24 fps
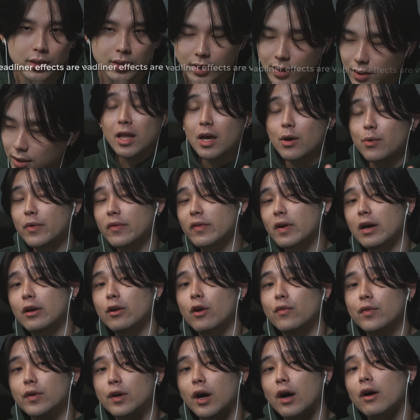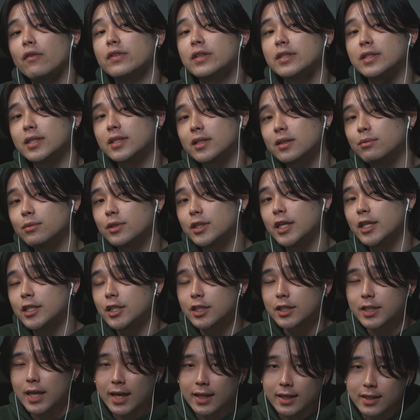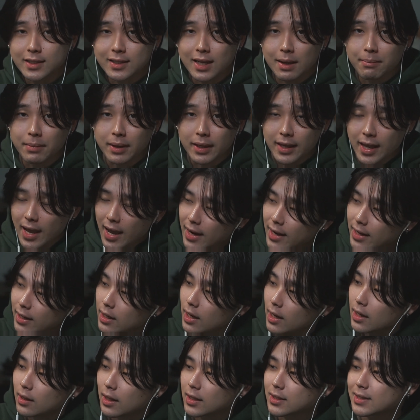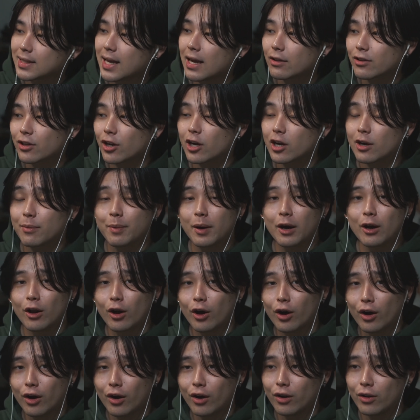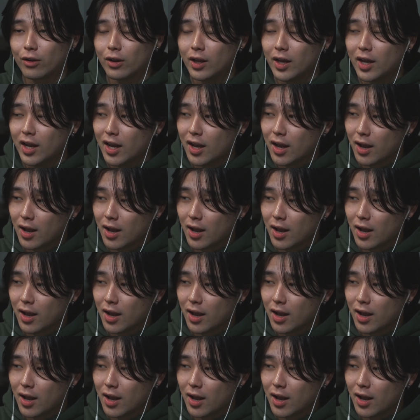But now that we've gone over all the system changes and the set mechanic, let's now talk about all,